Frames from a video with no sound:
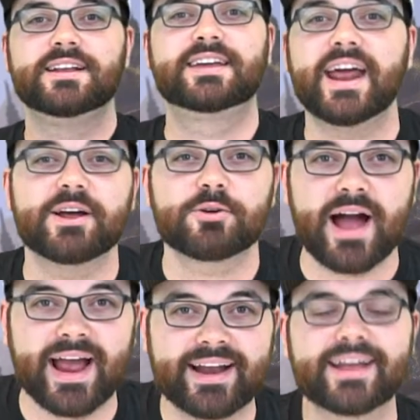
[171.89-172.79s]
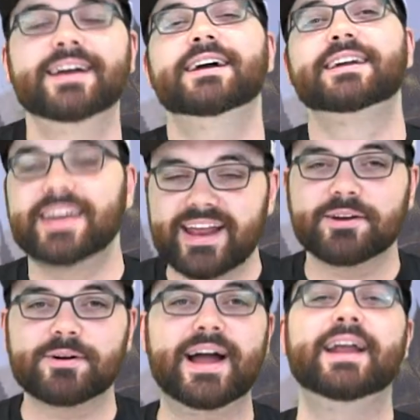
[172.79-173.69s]
Get it right. Get it
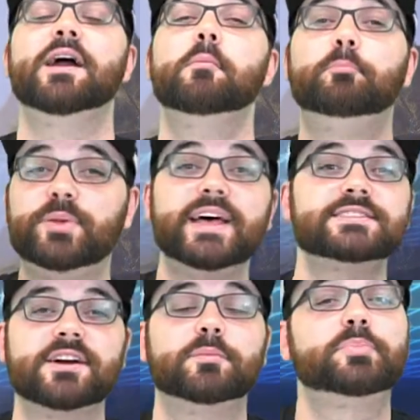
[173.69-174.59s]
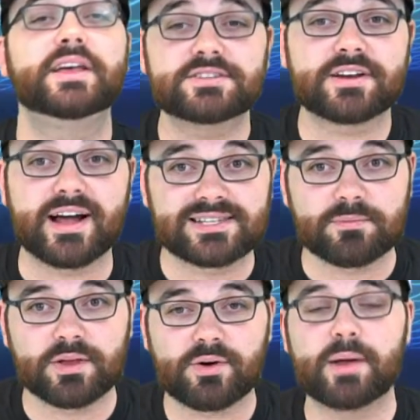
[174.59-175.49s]
right. Blizzard got
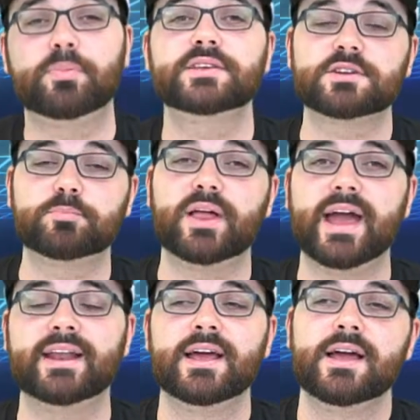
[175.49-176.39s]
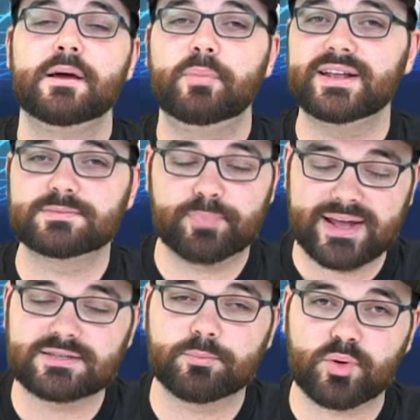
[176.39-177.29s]
something right. Blizzard paid
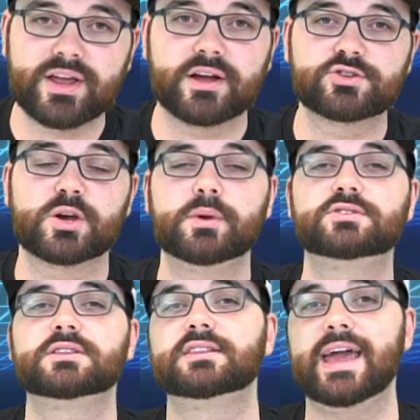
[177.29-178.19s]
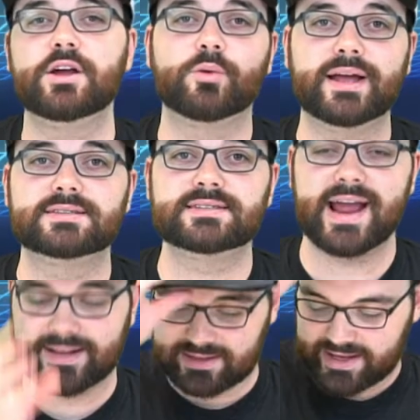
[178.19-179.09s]
some pretty good tribute to the late great
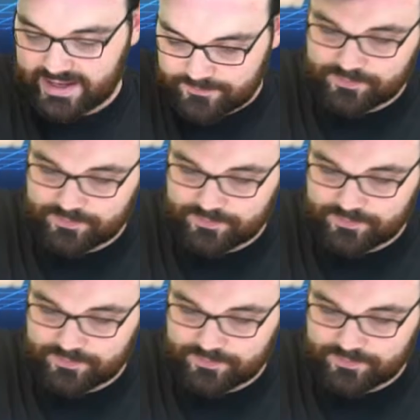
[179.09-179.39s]
Stan Lee.